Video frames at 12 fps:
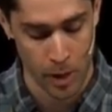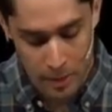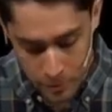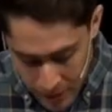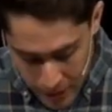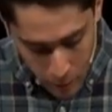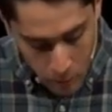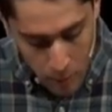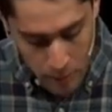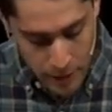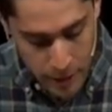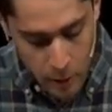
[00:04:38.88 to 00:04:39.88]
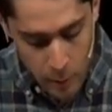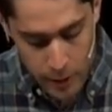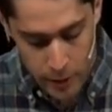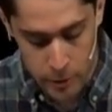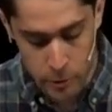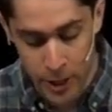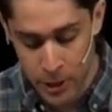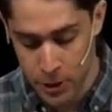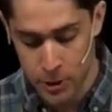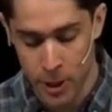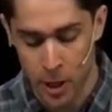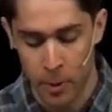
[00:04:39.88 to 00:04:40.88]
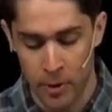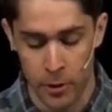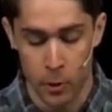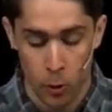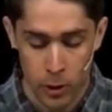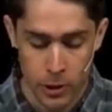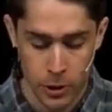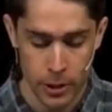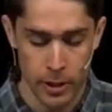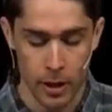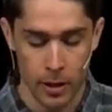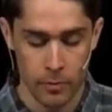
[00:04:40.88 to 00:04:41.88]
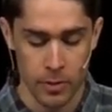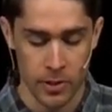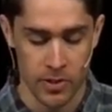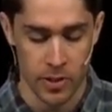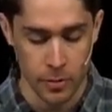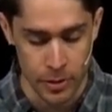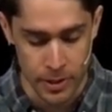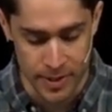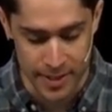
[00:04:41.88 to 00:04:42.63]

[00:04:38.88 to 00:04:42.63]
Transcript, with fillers: In the video a moment ago, we heard Gretchen talk about the origin of this series